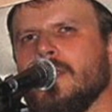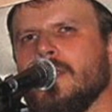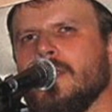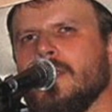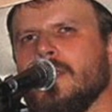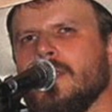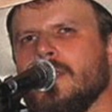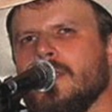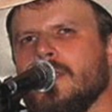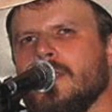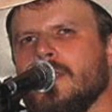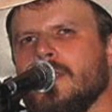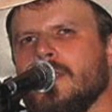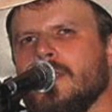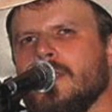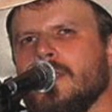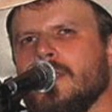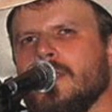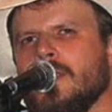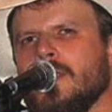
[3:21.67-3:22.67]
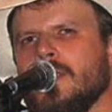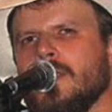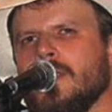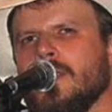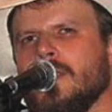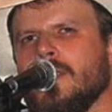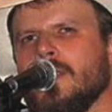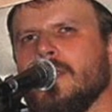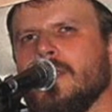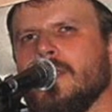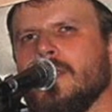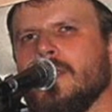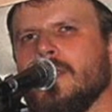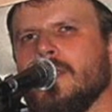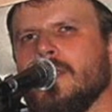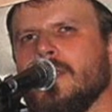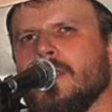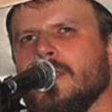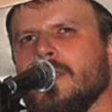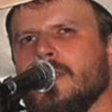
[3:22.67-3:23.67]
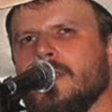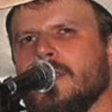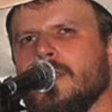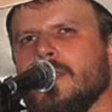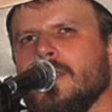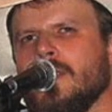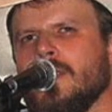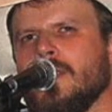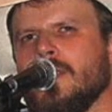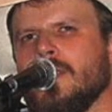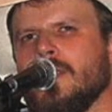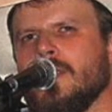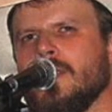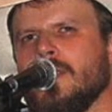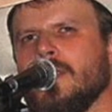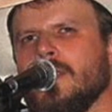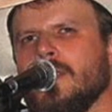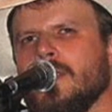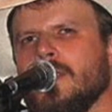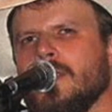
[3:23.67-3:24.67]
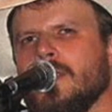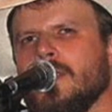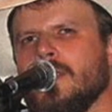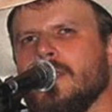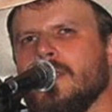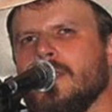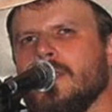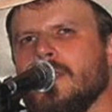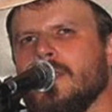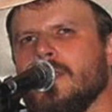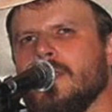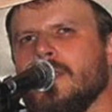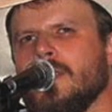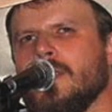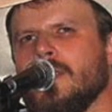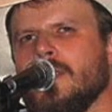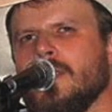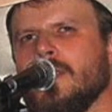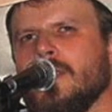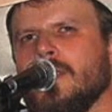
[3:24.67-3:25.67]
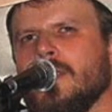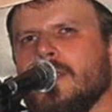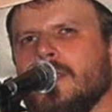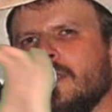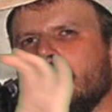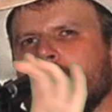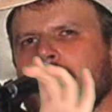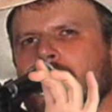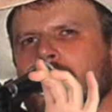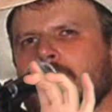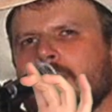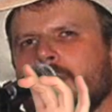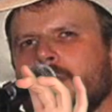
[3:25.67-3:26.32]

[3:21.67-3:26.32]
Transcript: No words are spoken by the person on screen.